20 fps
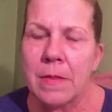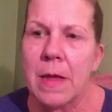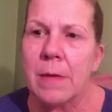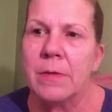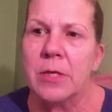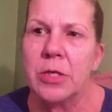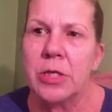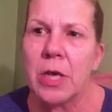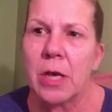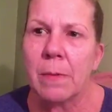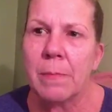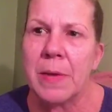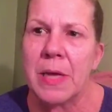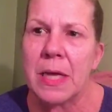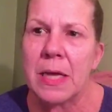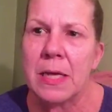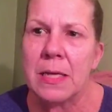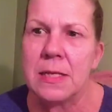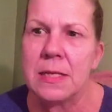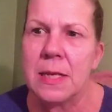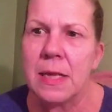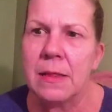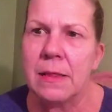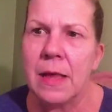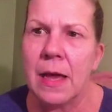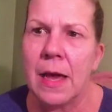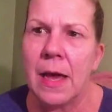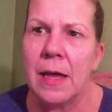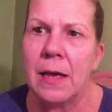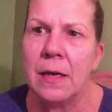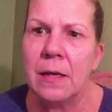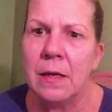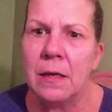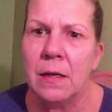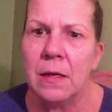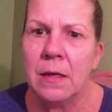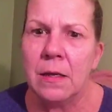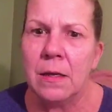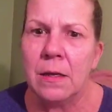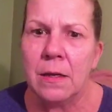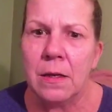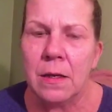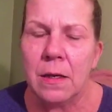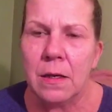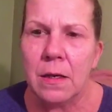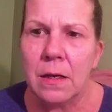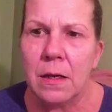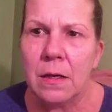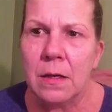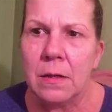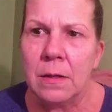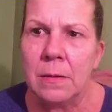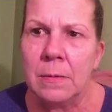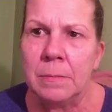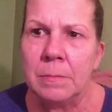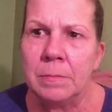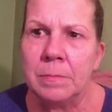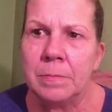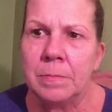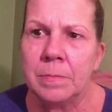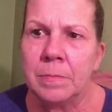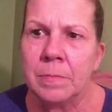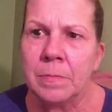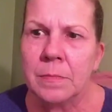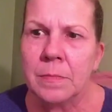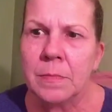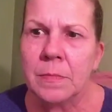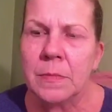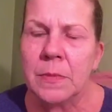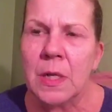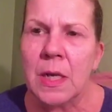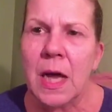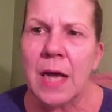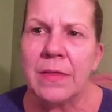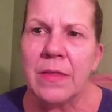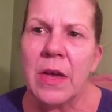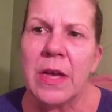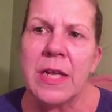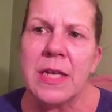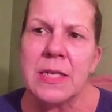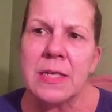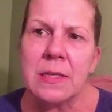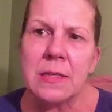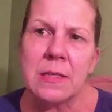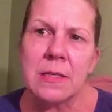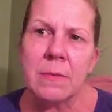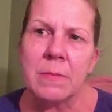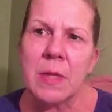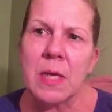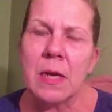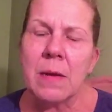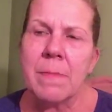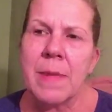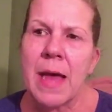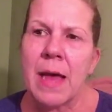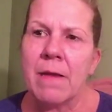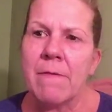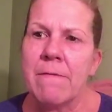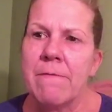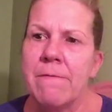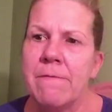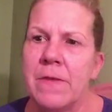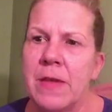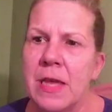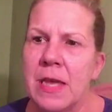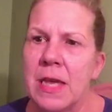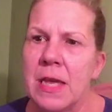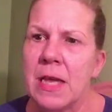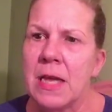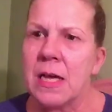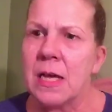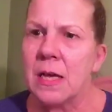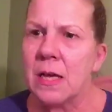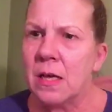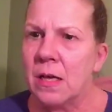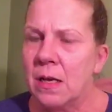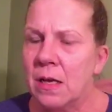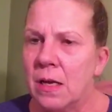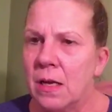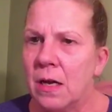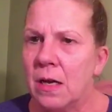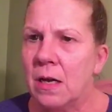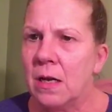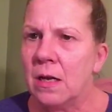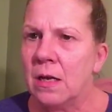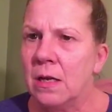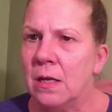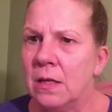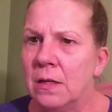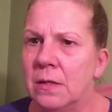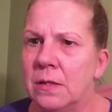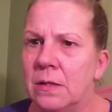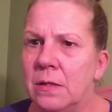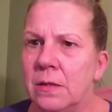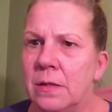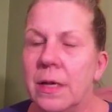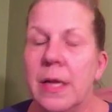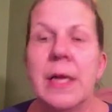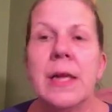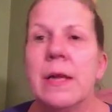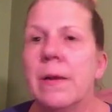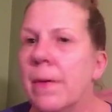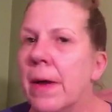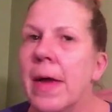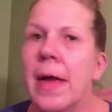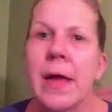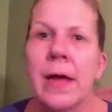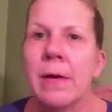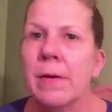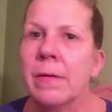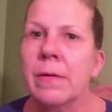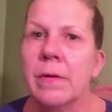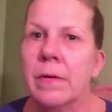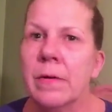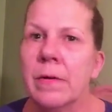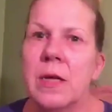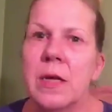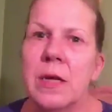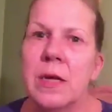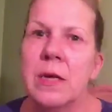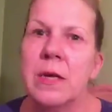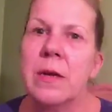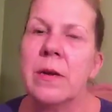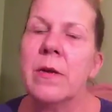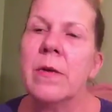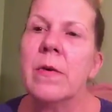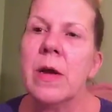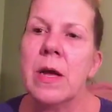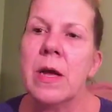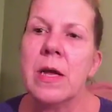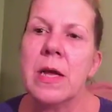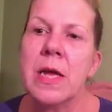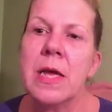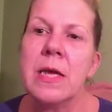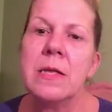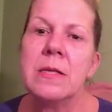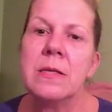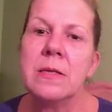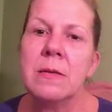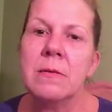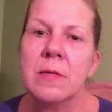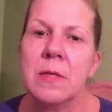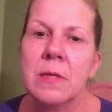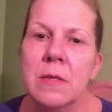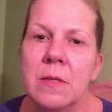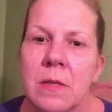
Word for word: That was Chuck B. He said that. I thought he said something about a fee. Anyway, you know, he seems